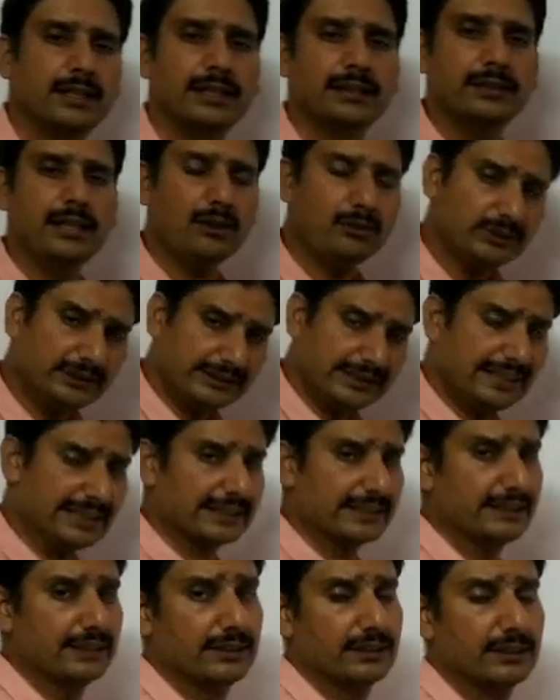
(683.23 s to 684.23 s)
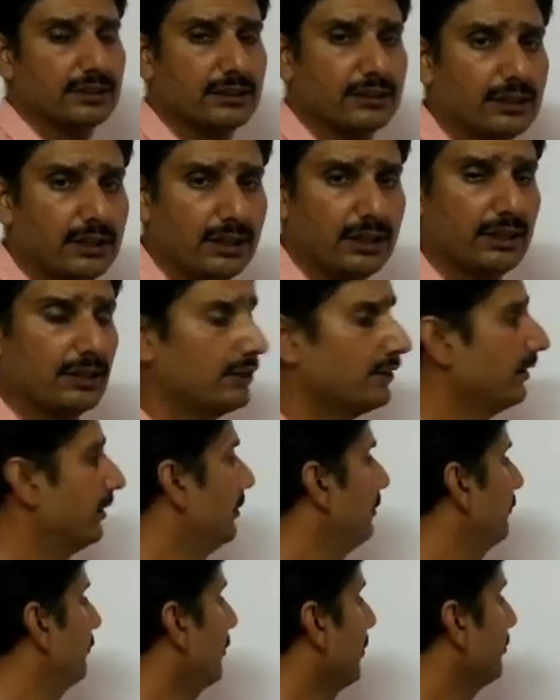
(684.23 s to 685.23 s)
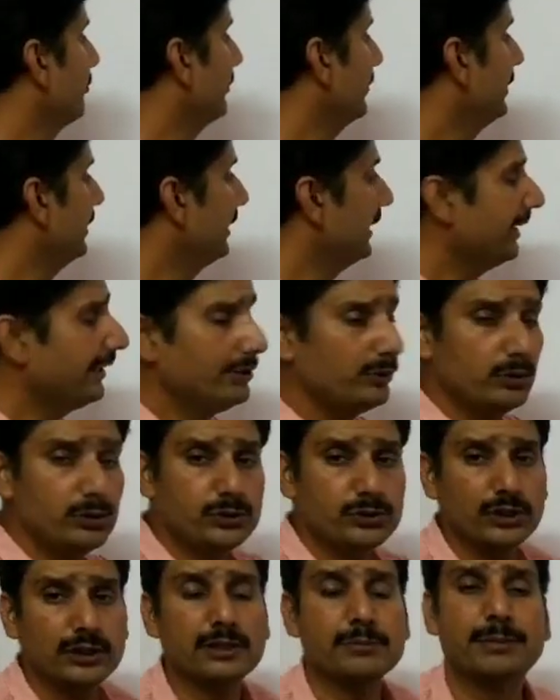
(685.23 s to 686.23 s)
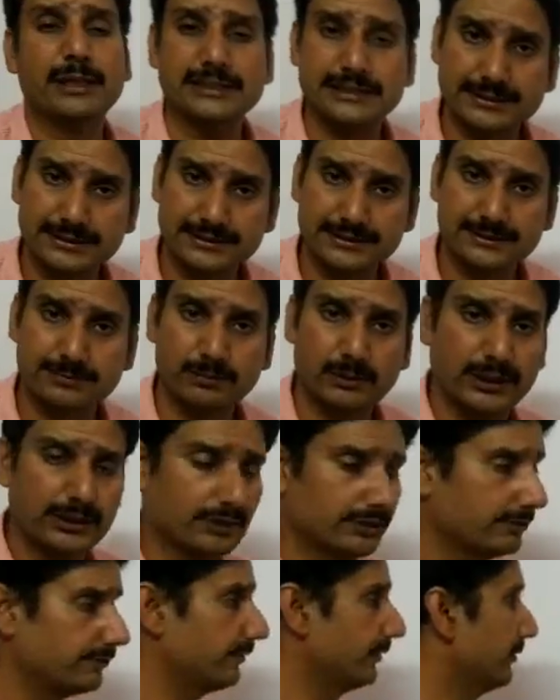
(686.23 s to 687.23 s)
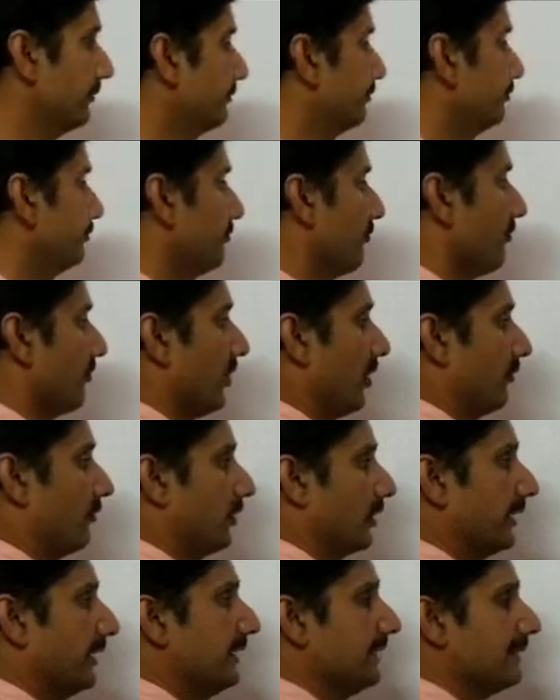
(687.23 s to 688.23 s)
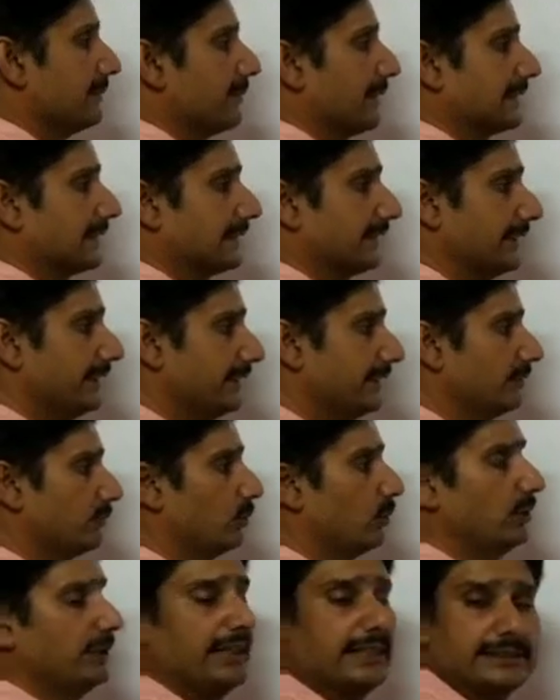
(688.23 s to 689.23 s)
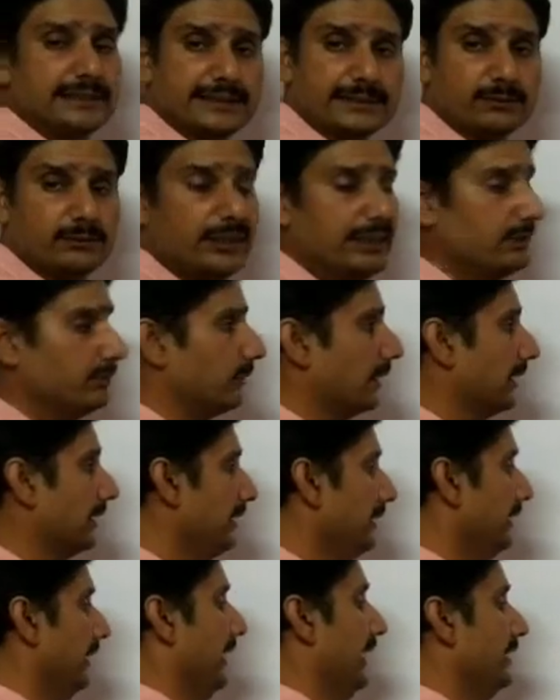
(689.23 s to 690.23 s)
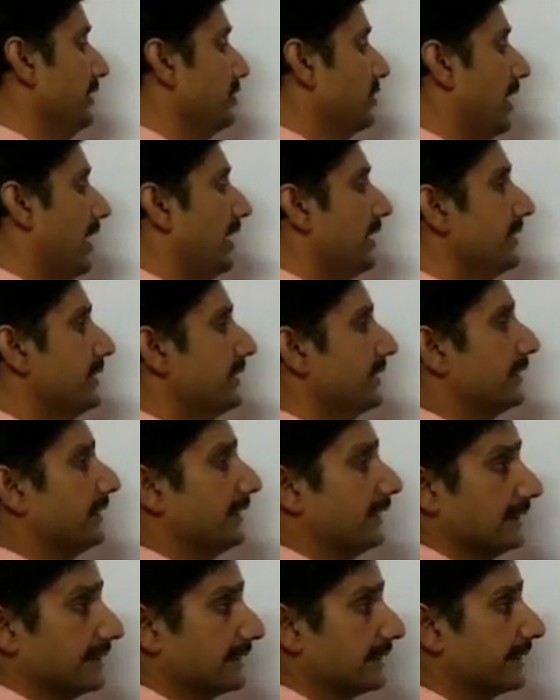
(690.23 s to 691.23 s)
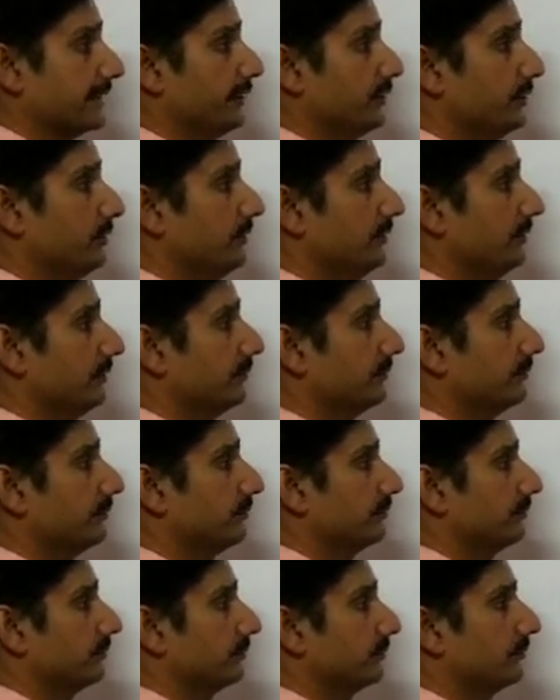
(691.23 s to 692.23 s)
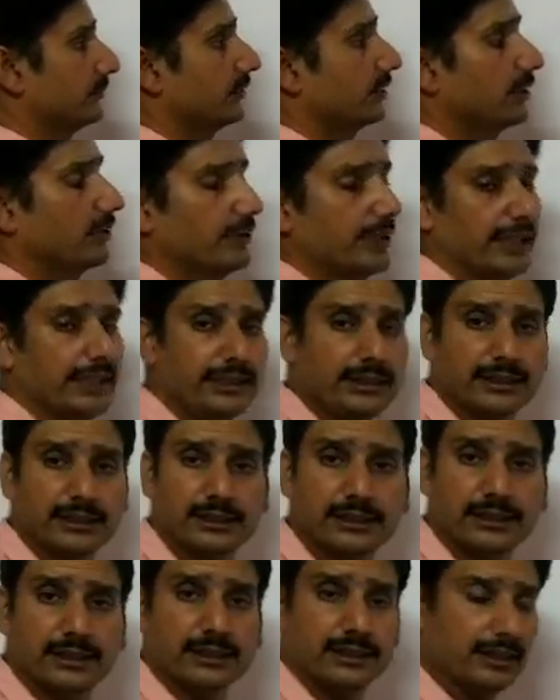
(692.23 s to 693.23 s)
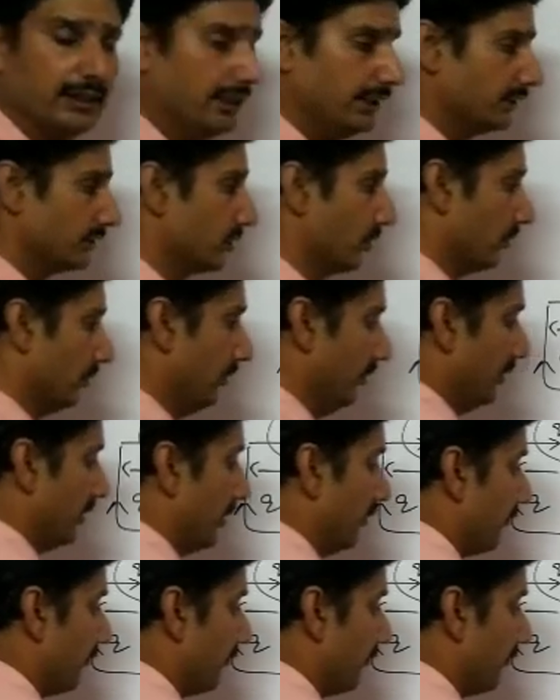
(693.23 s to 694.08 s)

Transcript: Now think from individual capacitors point of view. For this capacitor, the voltage is V1 and charge is Q through it. So